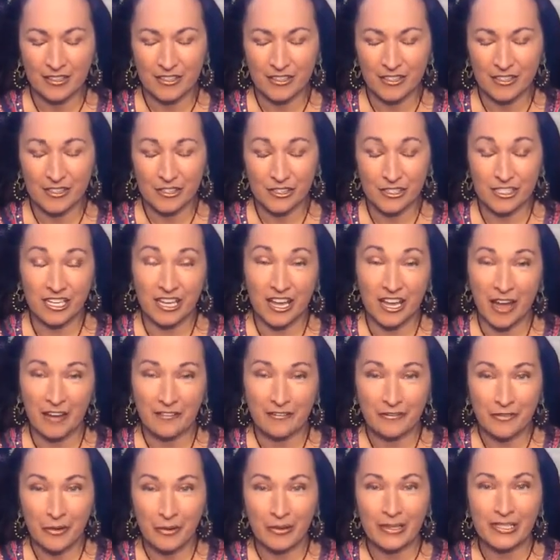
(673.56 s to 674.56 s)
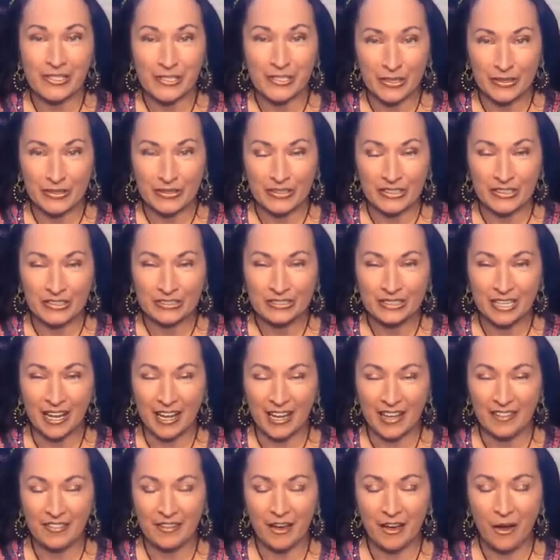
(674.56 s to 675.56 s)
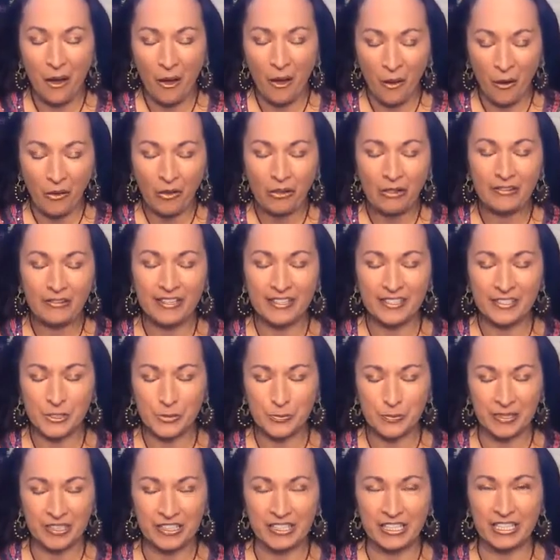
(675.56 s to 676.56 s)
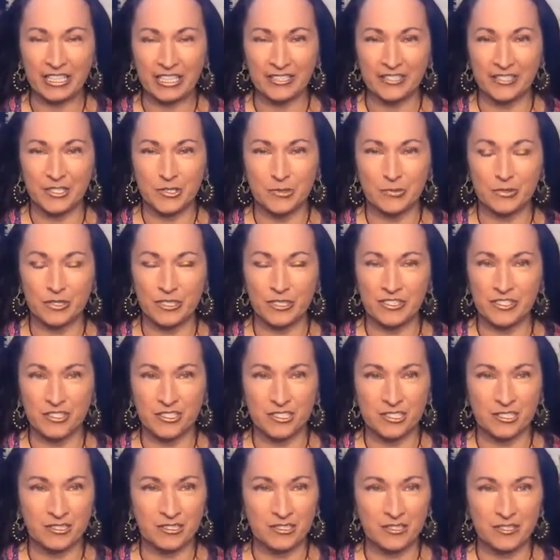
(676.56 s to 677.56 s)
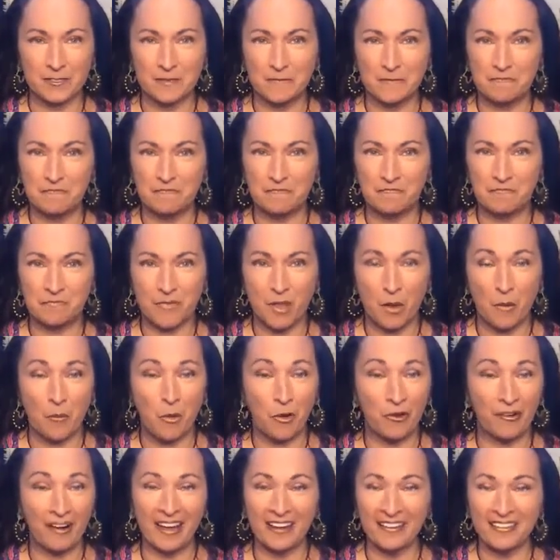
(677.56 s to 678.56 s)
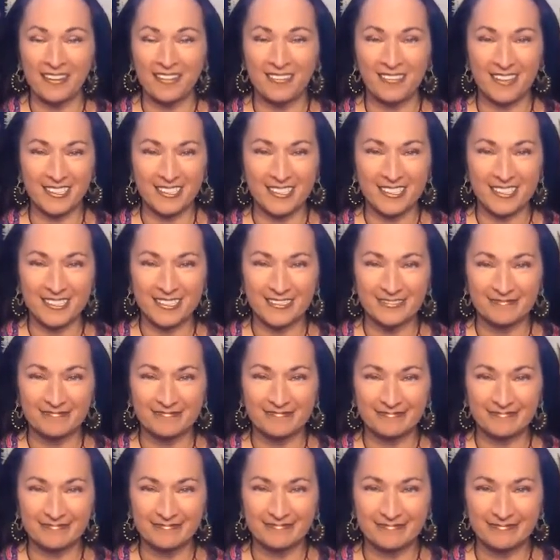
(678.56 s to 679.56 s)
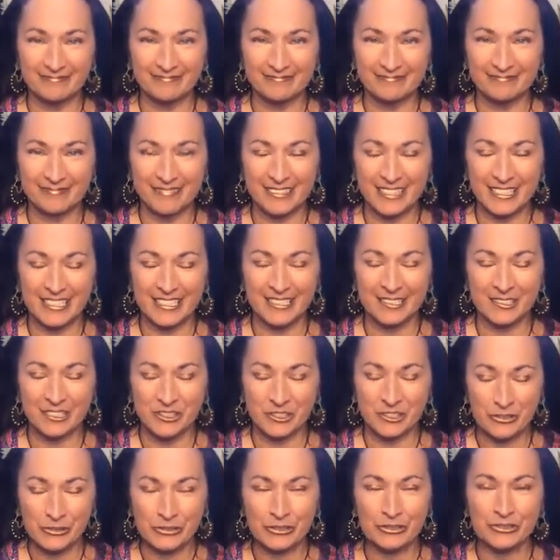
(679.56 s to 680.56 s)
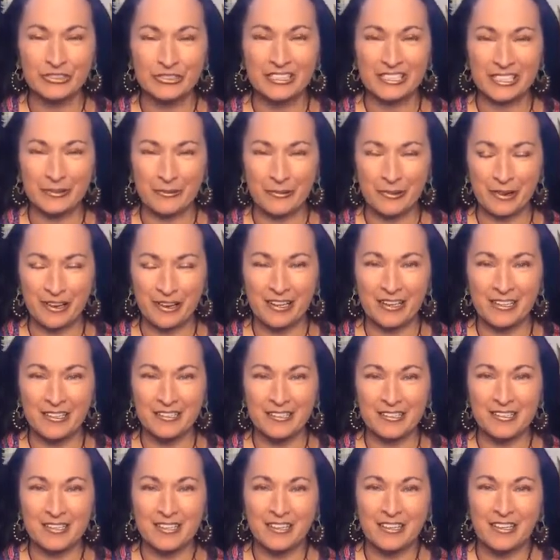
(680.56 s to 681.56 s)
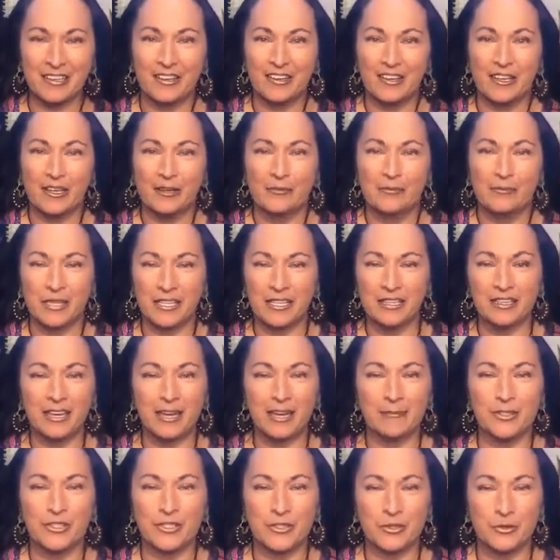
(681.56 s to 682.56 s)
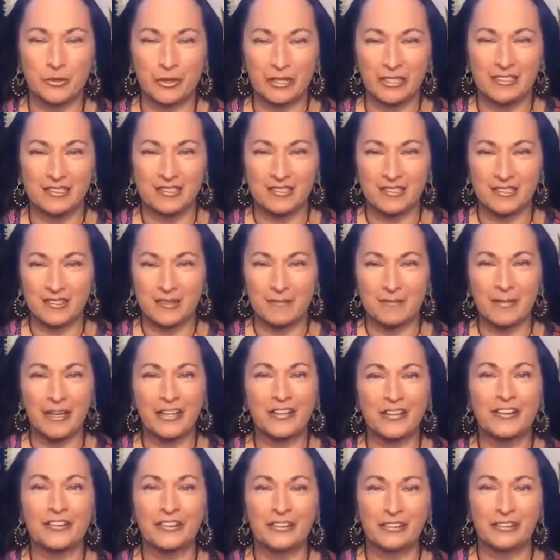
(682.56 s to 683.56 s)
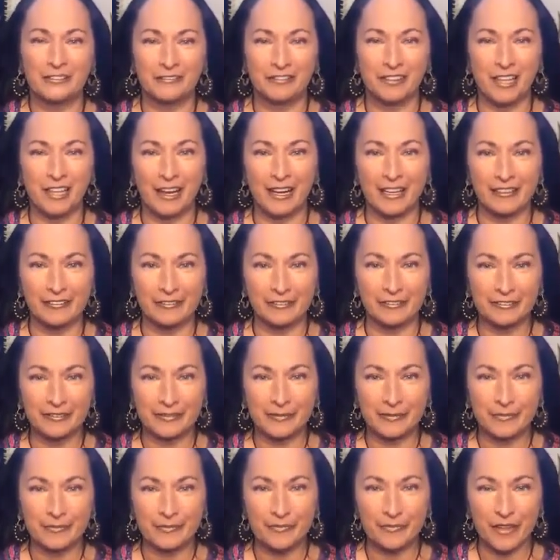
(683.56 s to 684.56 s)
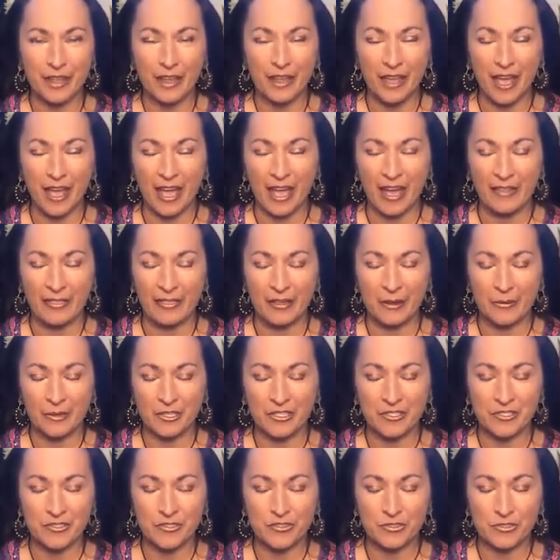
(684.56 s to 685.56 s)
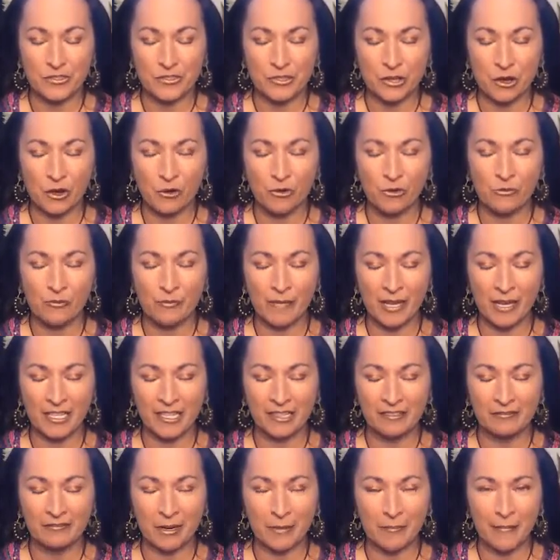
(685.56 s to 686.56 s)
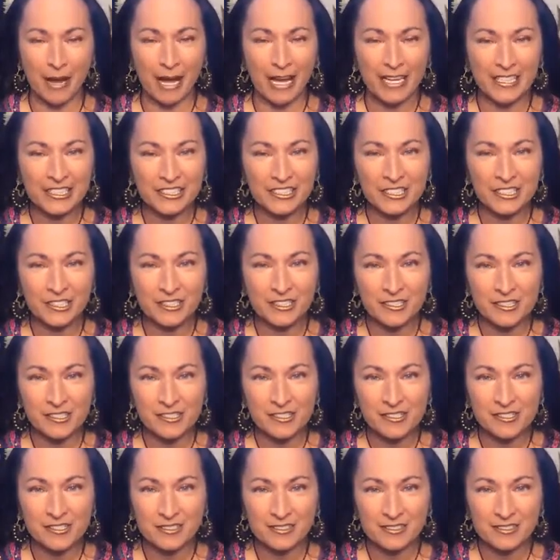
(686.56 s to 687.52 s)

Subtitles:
She had 4 total, and the whole experience was just miraculous. It truly was being able to witness the miracle of life. And there was so many reminders